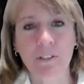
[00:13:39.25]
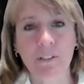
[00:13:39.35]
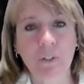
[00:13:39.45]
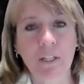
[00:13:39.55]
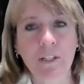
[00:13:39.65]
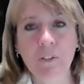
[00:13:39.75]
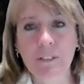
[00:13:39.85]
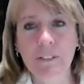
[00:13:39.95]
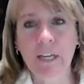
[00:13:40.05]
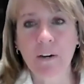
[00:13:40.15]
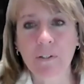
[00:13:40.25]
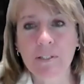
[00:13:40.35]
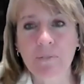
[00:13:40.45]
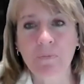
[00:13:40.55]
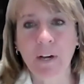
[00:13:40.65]
So can you tell
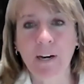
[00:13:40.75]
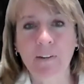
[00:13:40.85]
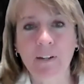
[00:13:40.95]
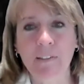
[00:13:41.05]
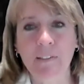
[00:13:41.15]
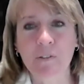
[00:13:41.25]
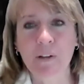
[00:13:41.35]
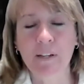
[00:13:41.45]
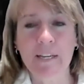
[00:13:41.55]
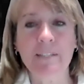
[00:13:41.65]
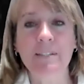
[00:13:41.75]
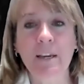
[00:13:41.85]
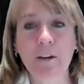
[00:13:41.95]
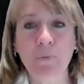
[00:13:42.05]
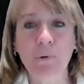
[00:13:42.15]
us about an
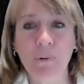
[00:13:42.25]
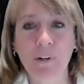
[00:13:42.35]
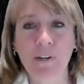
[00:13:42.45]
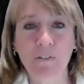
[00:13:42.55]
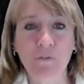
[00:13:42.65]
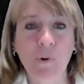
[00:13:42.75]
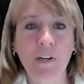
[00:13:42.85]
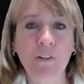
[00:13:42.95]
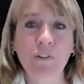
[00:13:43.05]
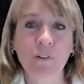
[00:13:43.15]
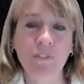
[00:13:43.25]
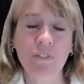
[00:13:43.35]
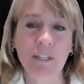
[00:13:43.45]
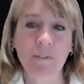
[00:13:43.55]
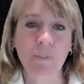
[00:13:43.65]
example of where you have
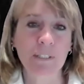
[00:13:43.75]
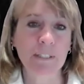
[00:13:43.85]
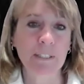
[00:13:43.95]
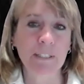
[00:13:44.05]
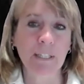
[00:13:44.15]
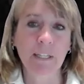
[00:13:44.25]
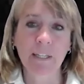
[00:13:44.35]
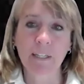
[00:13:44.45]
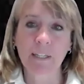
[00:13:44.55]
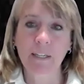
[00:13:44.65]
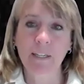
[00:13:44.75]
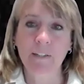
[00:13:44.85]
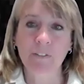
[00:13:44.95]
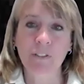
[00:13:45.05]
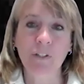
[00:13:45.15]
seen a business kind
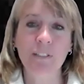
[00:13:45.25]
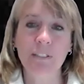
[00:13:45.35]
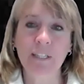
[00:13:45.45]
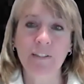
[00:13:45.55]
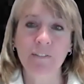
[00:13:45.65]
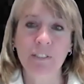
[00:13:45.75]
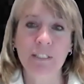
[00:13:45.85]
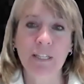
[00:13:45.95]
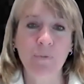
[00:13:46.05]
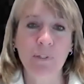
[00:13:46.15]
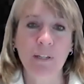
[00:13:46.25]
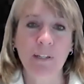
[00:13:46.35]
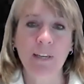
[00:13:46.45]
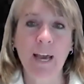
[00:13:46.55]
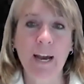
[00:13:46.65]
of start to take those steps
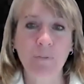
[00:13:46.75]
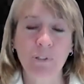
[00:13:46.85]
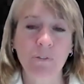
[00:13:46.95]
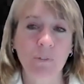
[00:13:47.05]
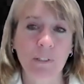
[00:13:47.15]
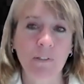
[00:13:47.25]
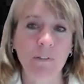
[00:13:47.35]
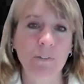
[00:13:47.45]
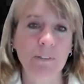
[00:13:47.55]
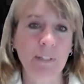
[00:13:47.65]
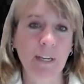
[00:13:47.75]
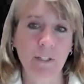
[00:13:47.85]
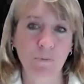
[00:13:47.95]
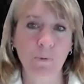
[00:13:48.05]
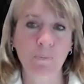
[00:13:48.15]
and capture real
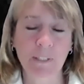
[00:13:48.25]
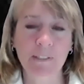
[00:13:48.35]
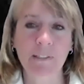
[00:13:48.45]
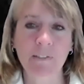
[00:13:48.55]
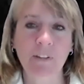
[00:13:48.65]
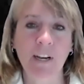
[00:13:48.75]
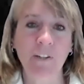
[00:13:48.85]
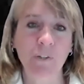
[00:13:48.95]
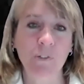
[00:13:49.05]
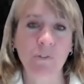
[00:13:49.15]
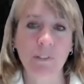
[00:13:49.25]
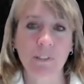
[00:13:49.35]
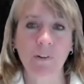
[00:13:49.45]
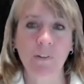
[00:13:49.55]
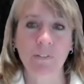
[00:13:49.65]
tangible business value as a
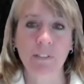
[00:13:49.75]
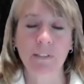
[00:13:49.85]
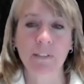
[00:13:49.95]
result of it?